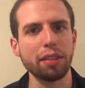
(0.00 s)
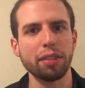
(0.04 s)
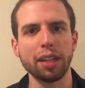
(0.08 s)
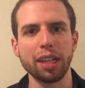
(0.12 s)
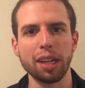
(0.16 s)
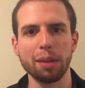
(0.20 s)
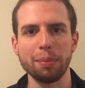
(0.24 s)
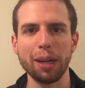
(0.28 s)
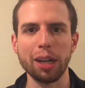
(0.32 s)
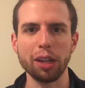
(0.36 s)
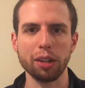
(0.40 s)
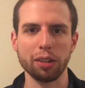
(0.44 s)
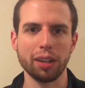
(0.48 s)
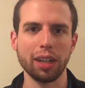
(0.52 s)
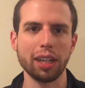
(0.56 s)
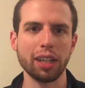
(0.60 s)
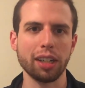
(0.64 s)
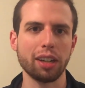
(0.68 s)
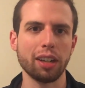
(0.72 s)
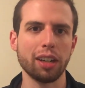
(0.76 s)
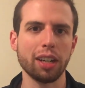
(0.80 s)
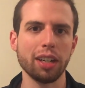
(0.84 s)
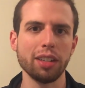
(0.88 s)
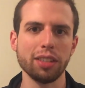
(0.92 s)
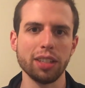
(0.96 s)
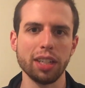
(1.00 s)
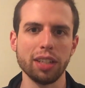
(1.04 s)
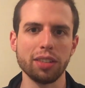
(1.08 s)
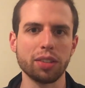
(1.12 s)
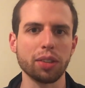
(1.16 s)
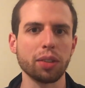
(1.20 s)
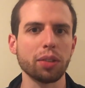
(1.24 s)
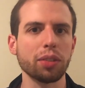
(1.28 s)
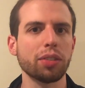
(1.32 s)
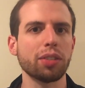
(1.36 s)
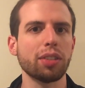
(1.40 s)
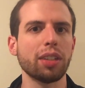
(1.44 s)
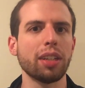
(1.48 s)
thing about credit cards is
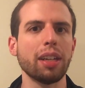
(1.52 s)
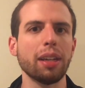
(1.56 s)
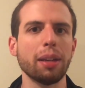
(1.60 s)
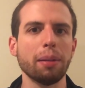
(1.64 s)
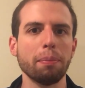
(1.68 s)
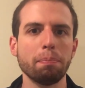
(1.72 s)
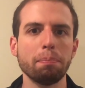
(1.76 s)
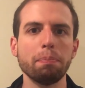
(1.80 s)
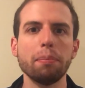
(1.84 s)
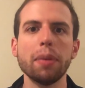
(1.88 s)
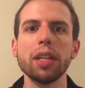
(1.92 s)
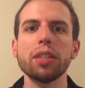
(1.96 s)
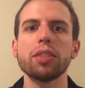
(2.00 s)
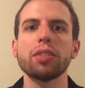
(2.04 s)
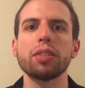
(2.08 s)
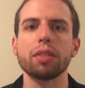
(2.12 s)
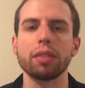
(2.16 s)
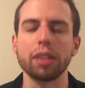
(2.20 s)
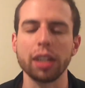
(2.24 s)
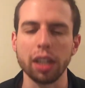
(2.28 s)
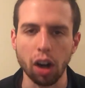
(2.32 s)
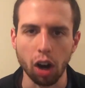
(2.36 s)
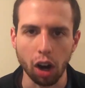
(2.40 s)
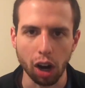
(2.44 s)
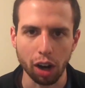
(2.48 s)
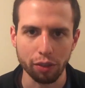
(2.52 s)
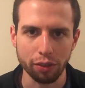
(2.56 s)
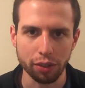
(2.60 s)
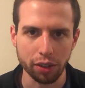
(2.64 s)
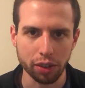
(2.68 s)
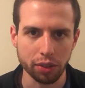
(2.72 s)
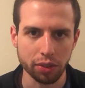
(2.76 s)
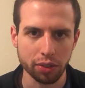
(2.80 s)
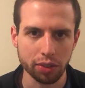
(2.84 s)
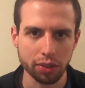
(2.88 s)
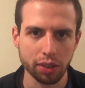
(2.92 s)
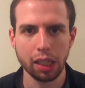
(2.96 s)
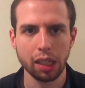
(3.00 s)
you'll see mystery
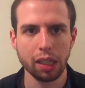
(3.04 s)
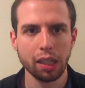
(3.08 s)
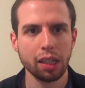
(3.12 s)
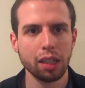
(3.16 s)
offers.